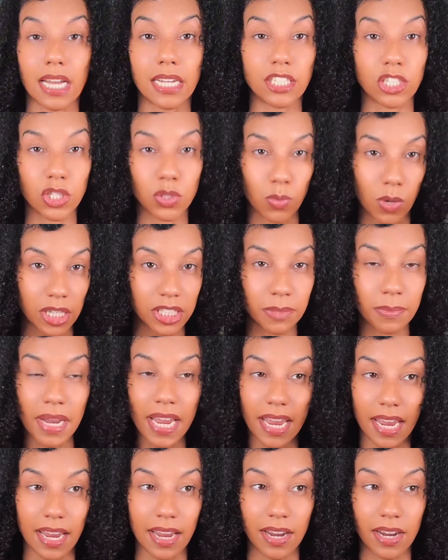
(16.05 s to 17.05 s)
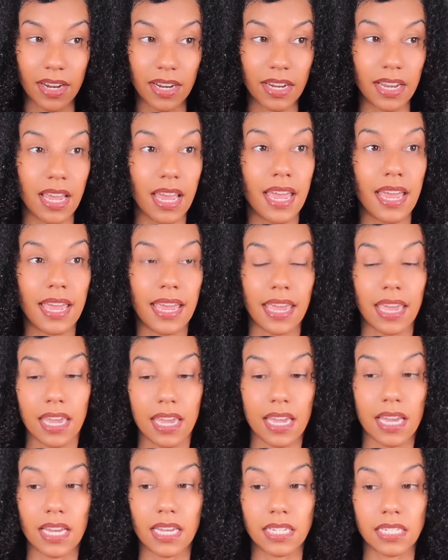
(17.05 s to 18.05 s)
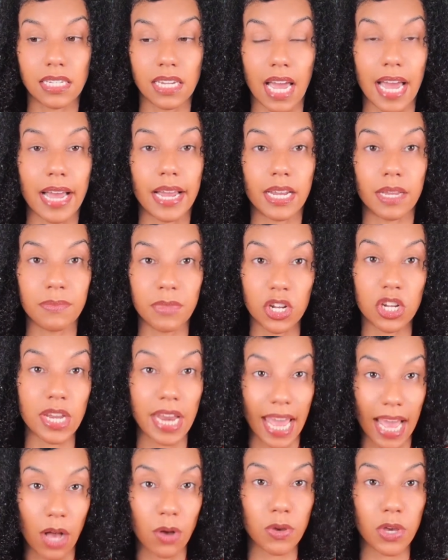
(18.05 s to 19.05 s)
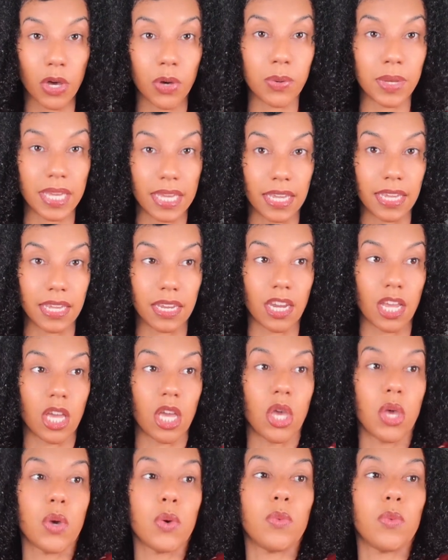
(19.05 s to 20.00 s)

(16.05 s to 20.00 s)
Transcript: I just washed my hair and I am gonna now go in